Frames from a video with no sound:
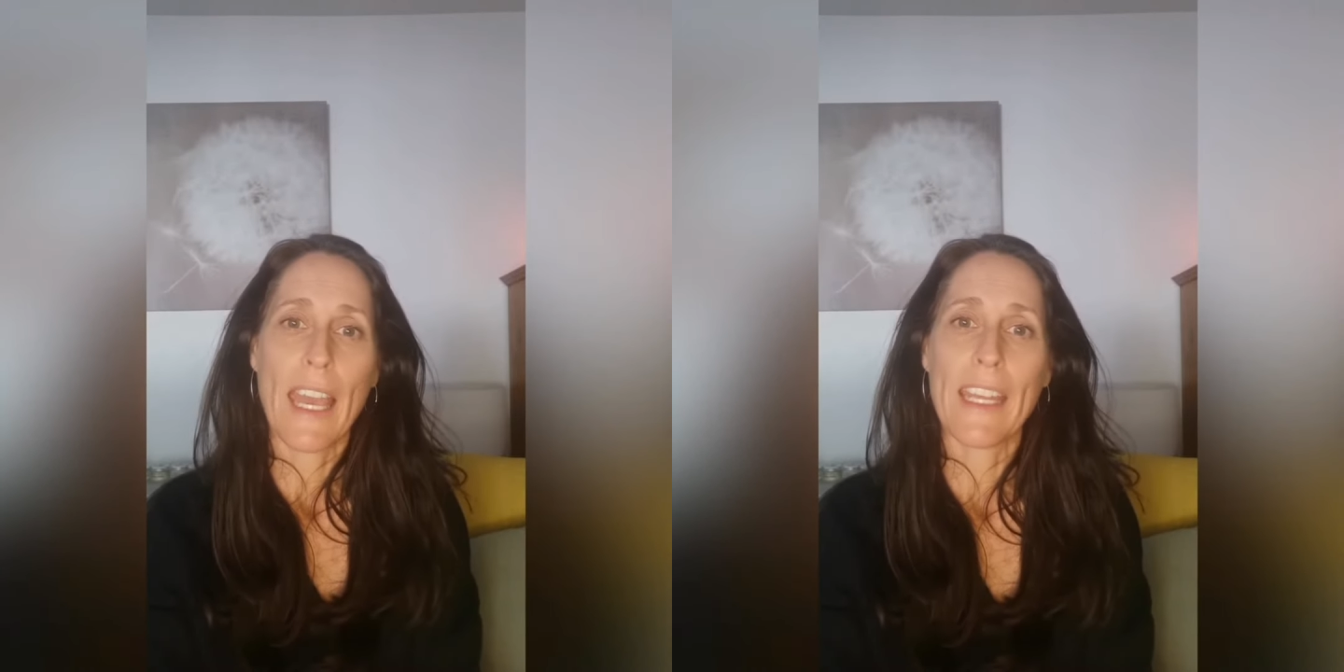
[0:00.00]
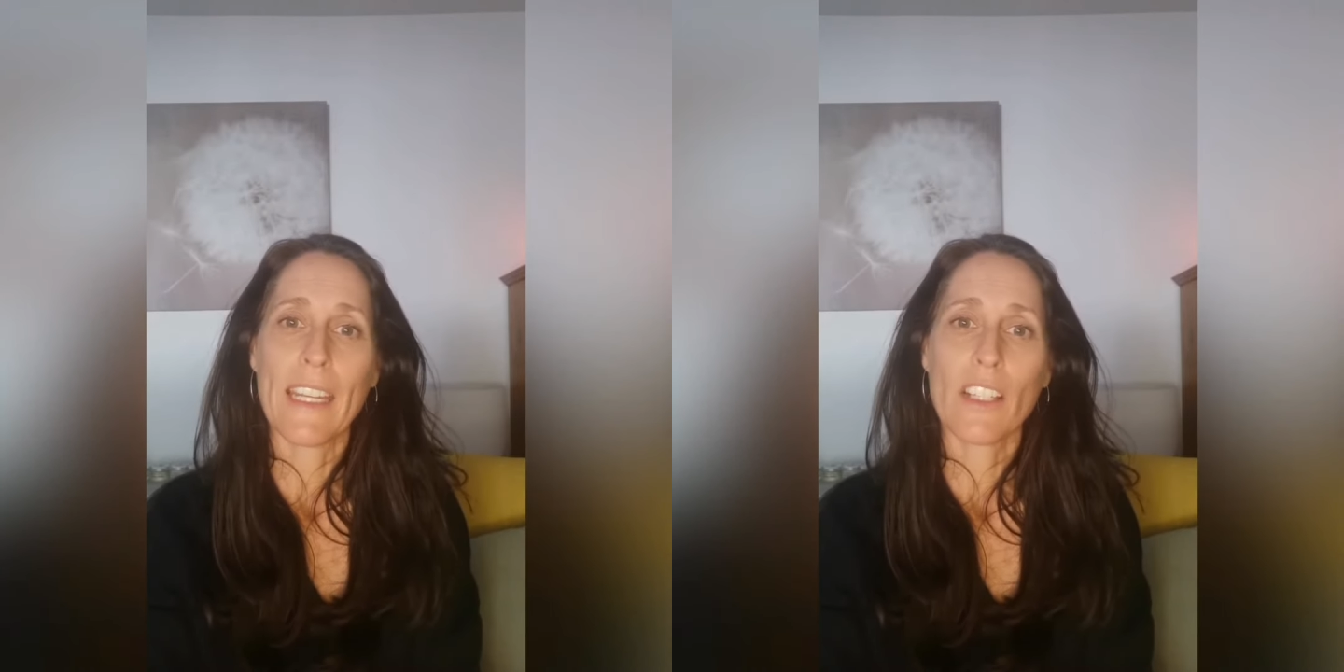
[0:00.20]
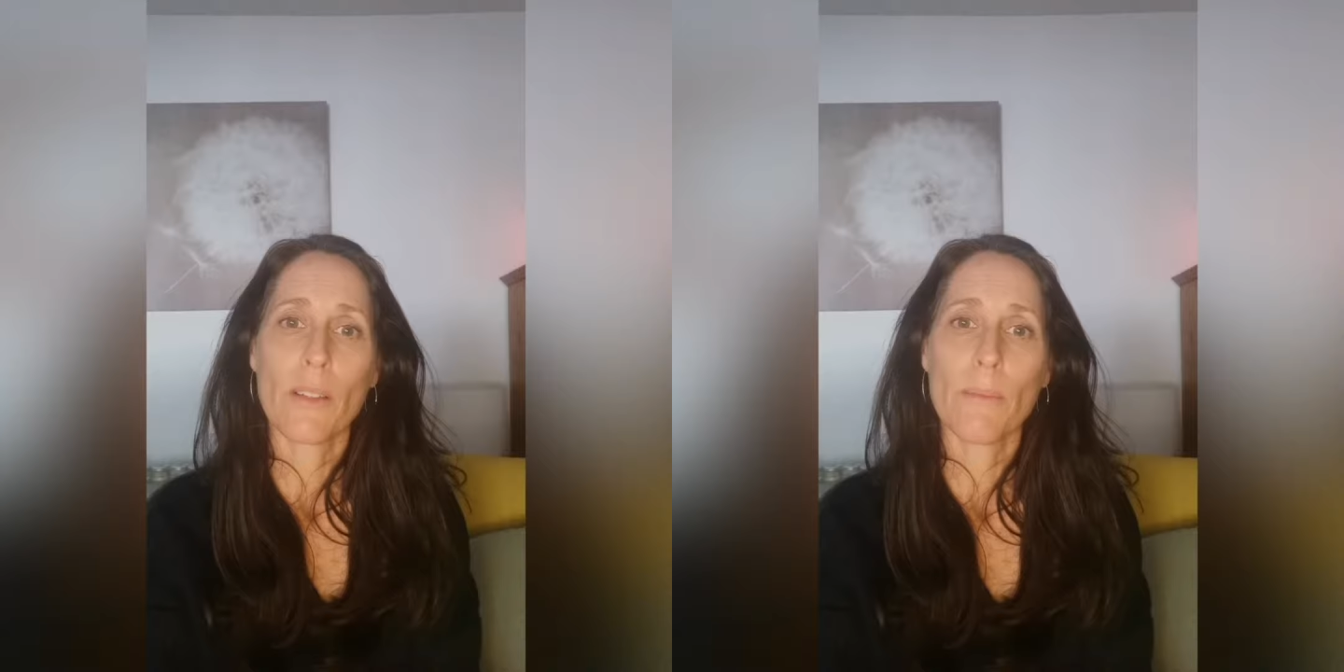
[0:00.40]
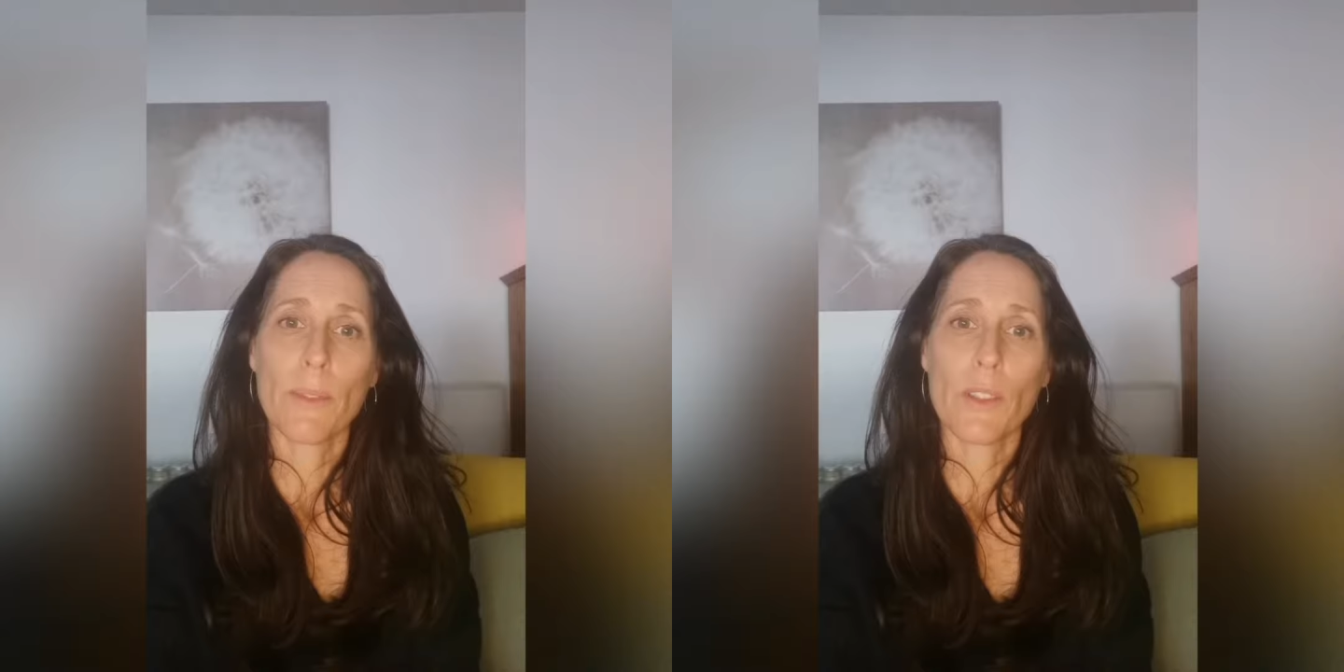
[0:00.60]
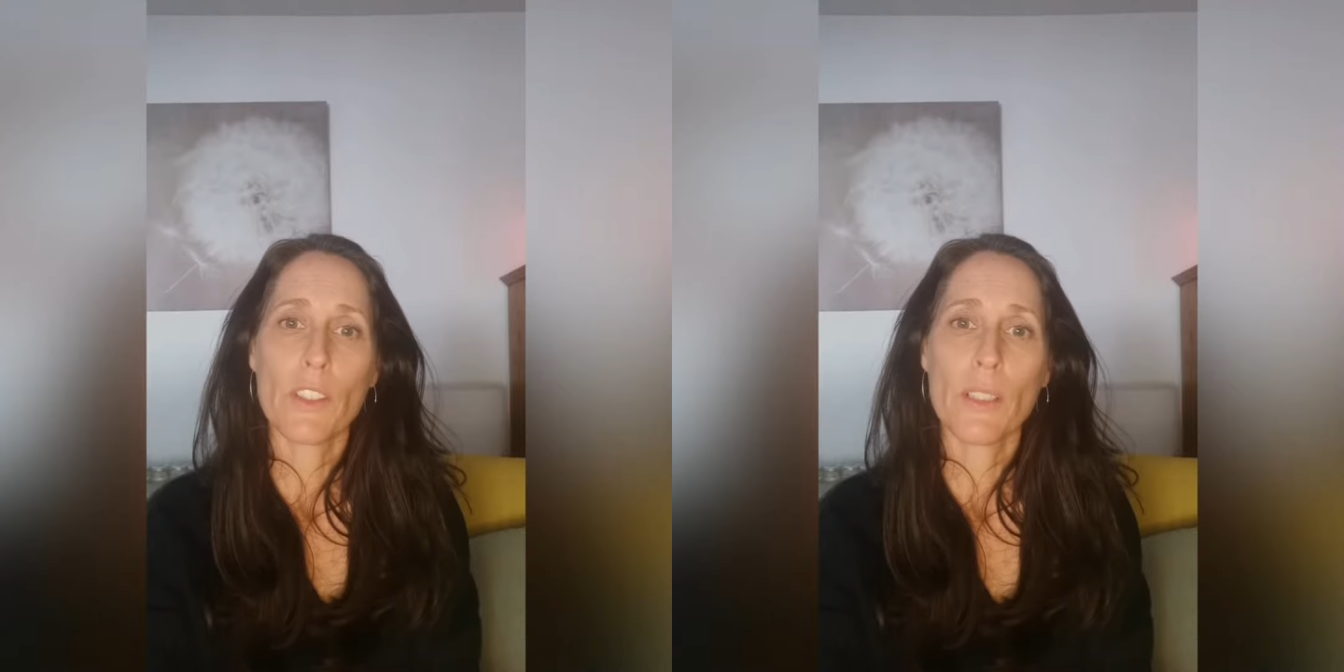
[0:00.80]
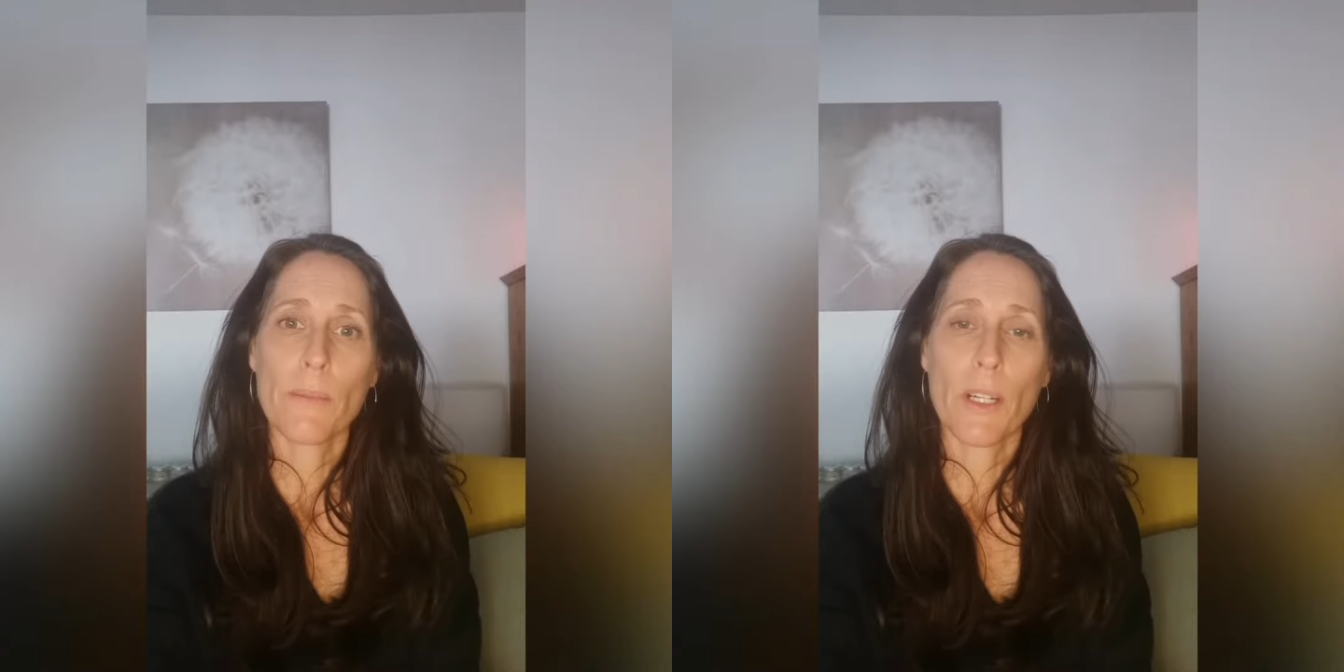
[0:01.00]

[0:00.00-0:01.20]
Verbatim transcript: and our computer